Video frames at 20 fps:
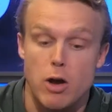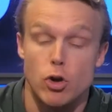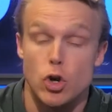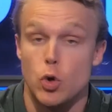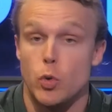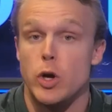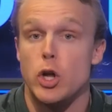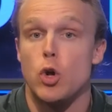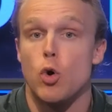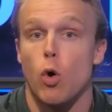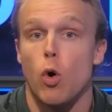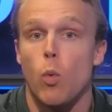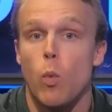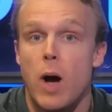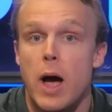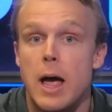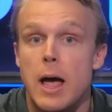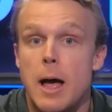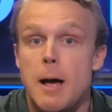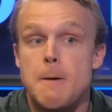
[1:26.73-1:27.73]
you do it your
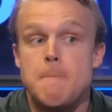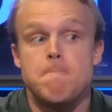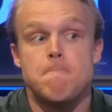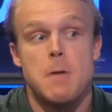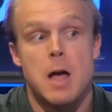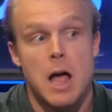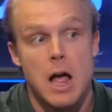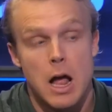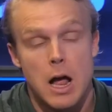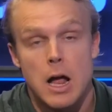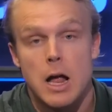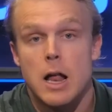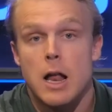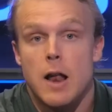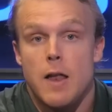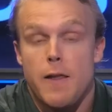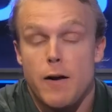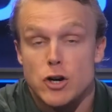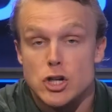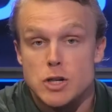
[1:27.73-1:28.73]
way,
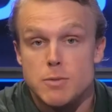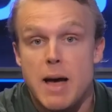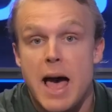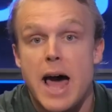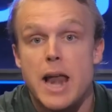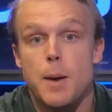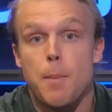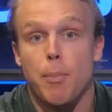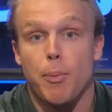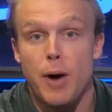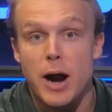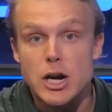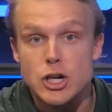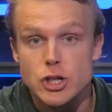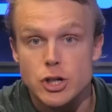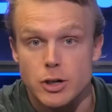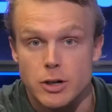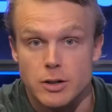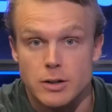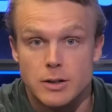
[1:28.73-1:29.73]
there's some added
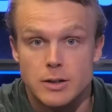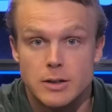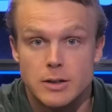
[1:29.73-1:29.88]
pressure.